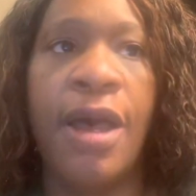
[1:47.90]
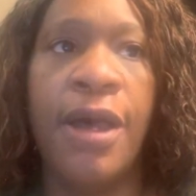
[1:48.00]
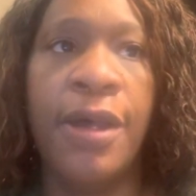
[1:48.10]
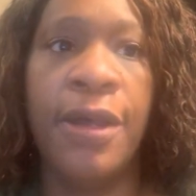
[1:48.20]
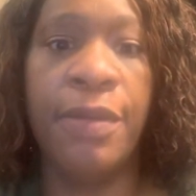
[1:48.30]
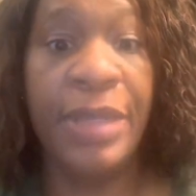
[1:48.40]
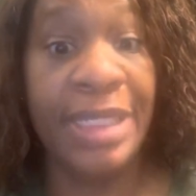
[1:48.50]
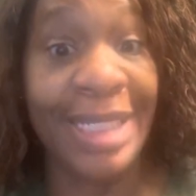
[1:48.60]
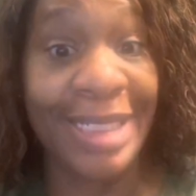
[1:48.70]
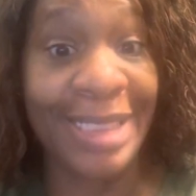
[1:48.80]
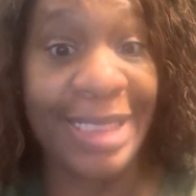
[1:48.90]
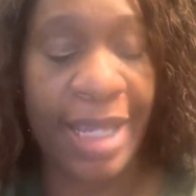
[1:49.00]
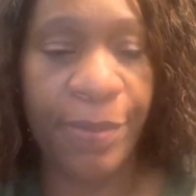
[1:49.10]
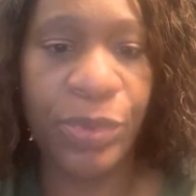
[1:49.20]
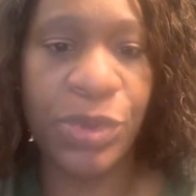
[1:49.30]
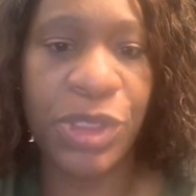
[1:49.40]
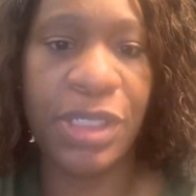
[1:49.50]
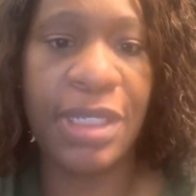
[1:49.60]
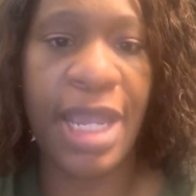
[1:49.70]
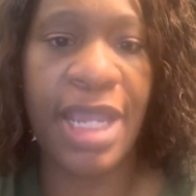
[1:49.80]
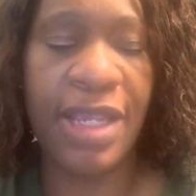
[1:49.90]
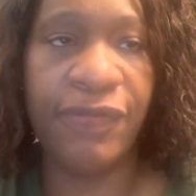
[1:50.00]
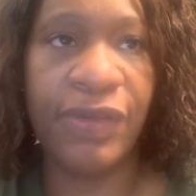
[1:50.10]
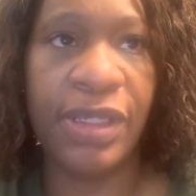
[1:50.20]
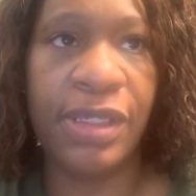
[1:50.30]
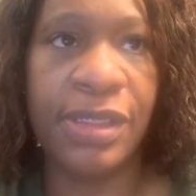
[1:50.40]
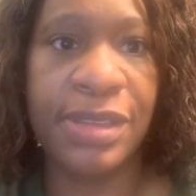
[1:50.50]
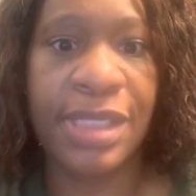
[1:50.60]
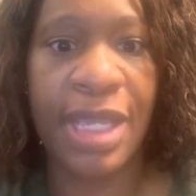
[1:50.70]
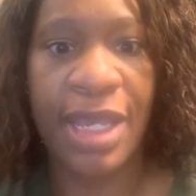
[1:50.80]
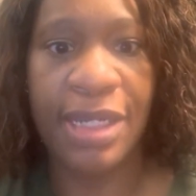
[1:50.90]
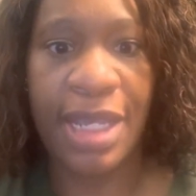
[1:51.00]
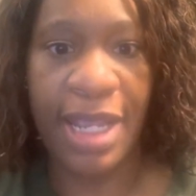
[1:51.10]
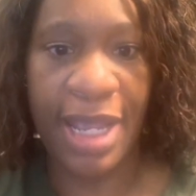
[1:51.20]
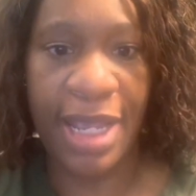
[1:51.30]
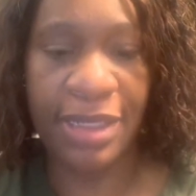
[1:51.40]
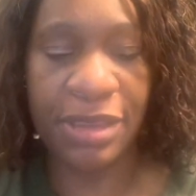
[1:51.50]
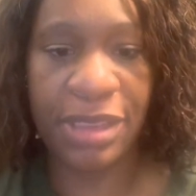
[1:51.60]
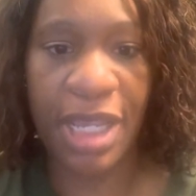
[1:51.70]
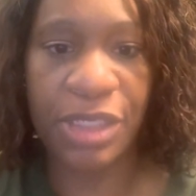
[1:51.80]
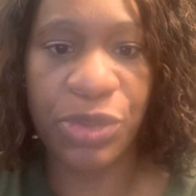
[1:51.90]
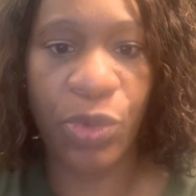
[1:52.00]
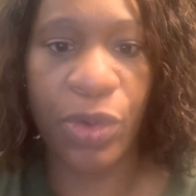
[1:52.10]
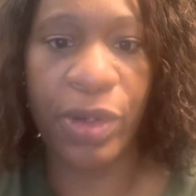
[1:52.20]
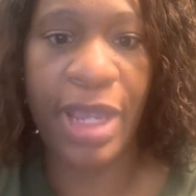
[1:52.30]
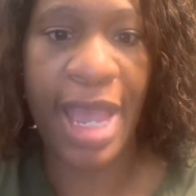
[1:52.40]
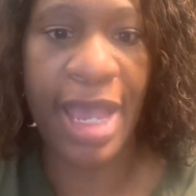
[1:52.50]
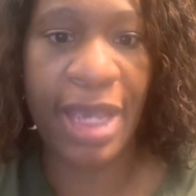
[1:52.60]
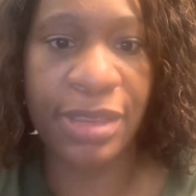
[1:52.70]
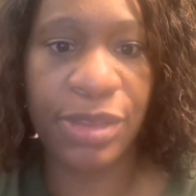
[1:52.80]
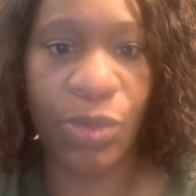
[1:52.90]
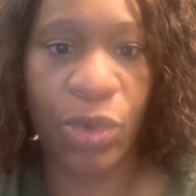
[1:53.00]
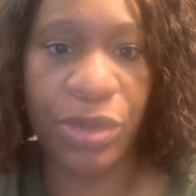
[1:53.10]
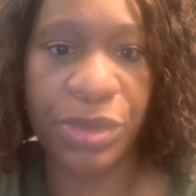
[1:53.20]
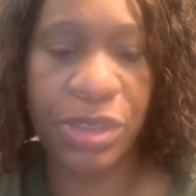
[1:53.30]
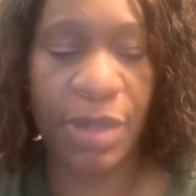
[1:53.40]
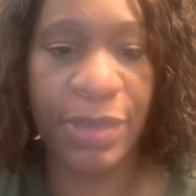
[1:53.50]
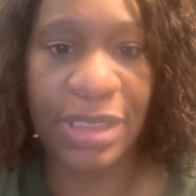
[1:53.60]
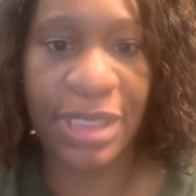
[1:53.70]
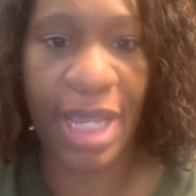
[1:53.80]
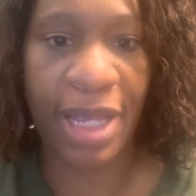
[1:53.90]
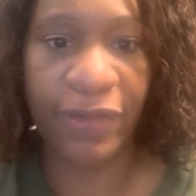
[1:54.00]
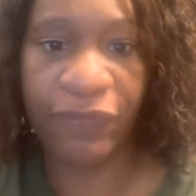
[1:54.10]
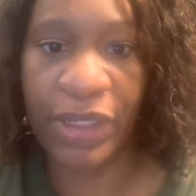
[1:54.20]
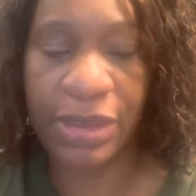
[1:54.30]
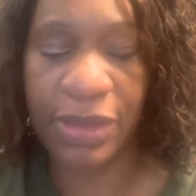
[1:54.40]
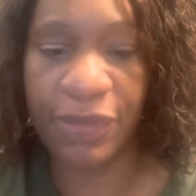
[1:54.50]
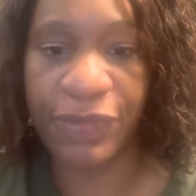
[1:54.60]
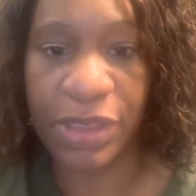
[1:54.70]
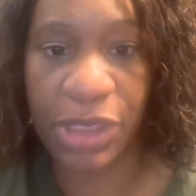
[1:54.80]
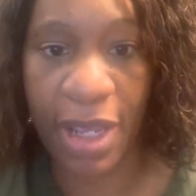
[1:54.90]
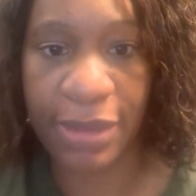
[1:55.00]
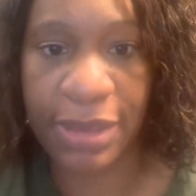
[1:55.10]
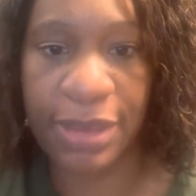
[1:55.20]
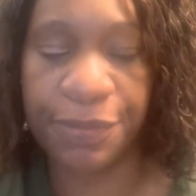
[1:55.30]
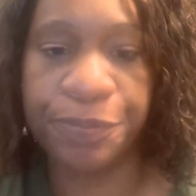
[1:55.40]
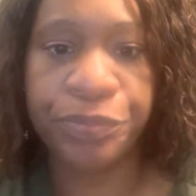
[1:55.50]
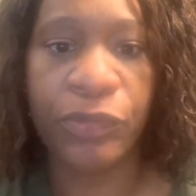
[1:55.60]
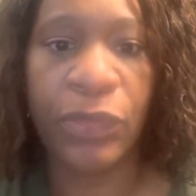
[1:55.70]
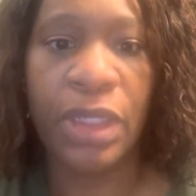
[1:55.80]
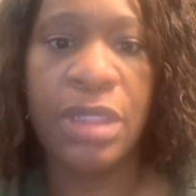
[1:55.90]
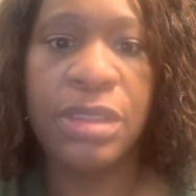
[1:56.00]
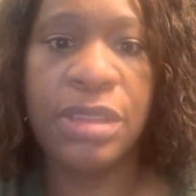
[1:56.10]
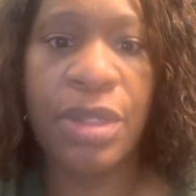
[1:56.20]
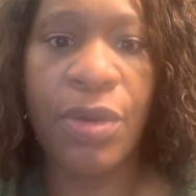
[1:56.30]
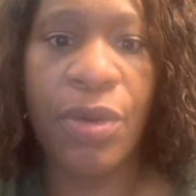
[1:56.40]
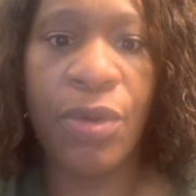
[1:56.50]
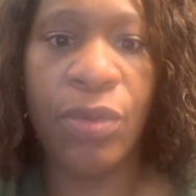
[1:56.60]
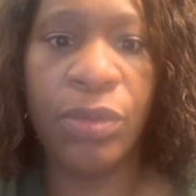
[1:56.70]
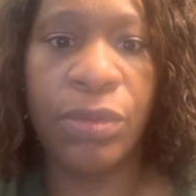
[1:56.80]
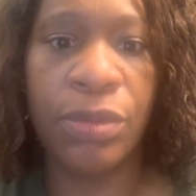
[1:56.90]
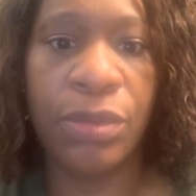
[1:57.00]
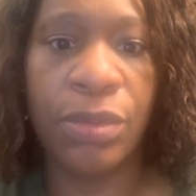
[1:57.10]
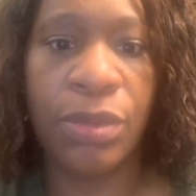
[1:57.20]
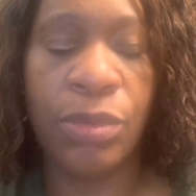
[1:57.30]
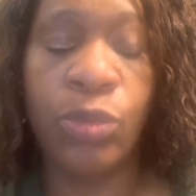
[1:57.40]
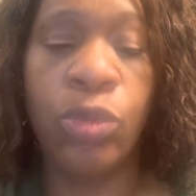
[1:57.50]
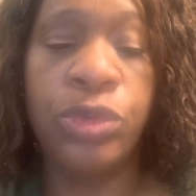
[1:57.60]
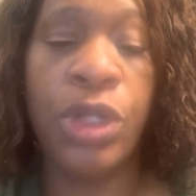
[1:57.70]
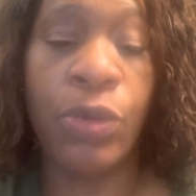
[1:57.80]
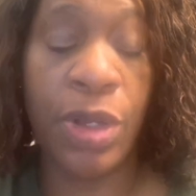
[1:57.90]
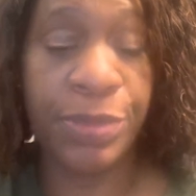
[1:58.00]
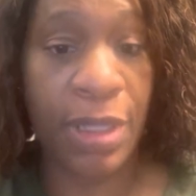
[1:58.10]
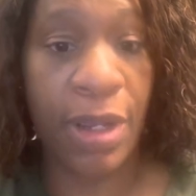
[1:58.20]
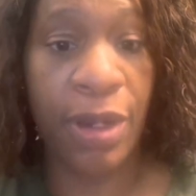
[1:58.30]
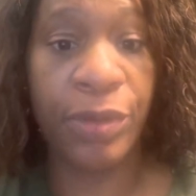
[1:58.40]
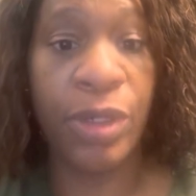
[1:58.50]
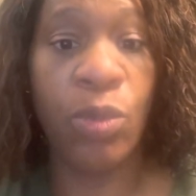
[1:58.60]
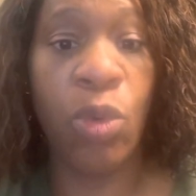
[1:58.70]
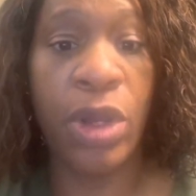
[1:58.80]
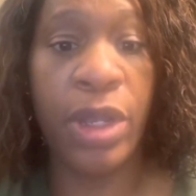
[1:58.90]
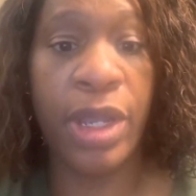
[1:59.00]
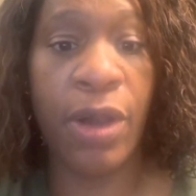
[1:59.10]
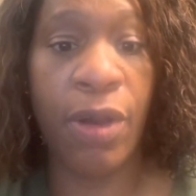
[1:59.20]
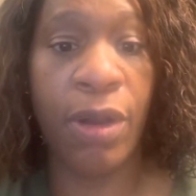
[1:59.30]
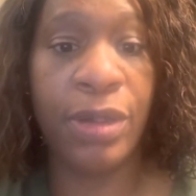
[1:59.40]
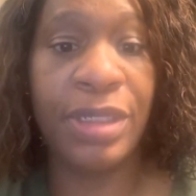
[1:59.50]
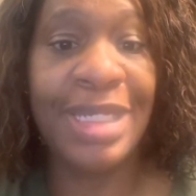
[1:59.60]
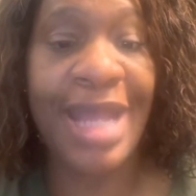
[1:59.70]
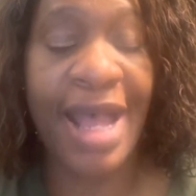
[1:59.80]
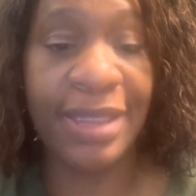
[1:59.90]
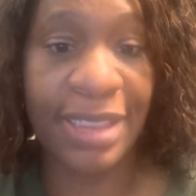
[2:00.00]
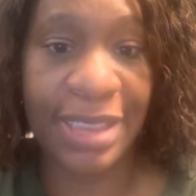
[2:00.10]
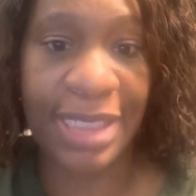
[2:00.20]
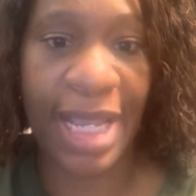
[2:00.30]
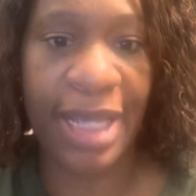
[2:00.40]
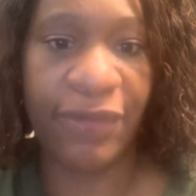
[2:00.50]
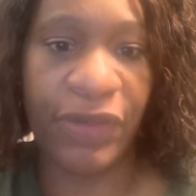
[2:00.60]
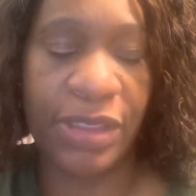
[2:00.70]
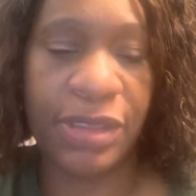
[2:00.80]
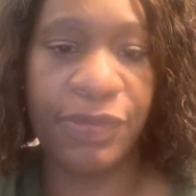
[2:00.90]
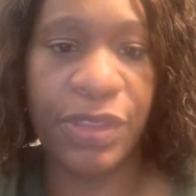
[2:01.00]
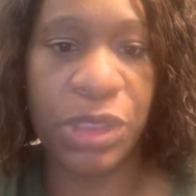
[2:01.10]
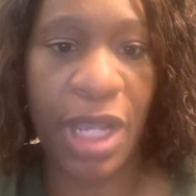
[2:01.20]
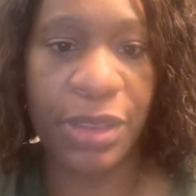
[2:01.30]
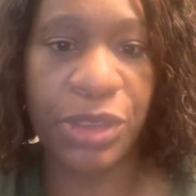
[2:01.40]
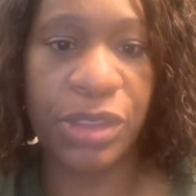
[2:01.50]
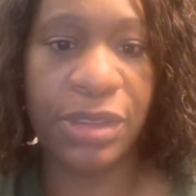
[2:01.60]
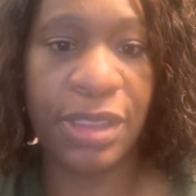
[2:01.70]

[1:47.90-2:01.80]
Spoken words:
And the example she gave is they had a test where it asked, what are some of the side effects of digoxin? So, no, I'm sorry, what are not the side effects of digoxins?